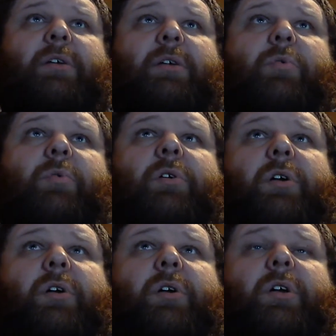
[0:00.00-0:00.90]
anymore,
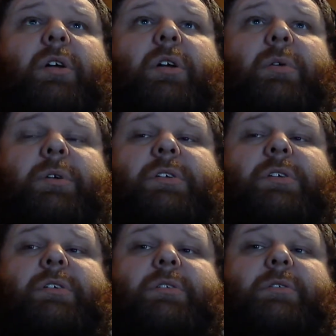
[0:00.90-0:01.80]

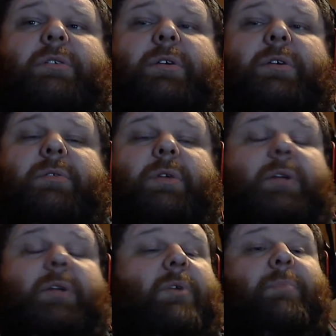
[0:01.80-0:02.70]
which
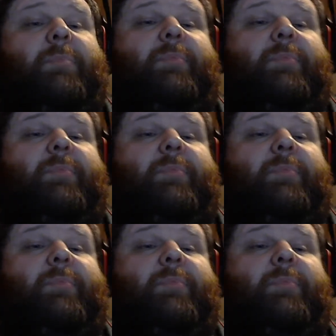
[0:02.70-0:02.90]
it really